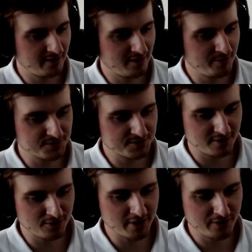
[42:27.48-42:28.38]
but
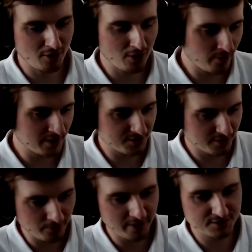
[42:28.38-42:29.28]
you can always
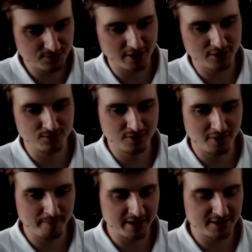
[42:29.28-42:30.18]
always try to
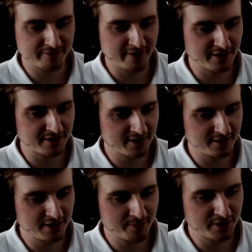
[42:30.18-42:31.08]
complexify the,
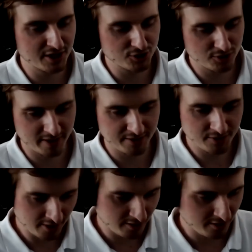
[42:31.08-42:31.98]
the communication by
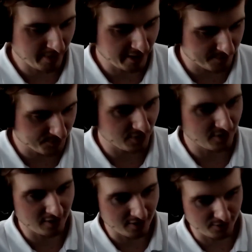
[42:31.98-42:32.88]
by
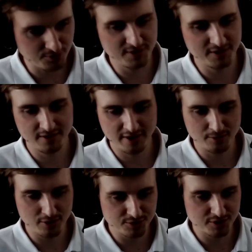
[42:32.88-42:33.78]
using
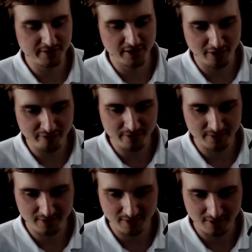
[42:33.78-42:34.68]
encryption and other
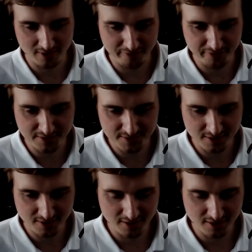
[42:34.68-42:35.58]
things
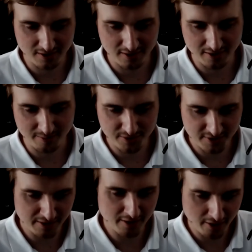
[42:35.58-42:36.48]
uh, but
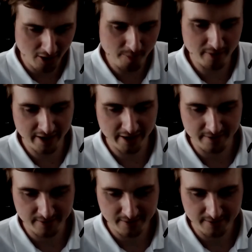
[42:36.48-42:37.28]
in the upper layer.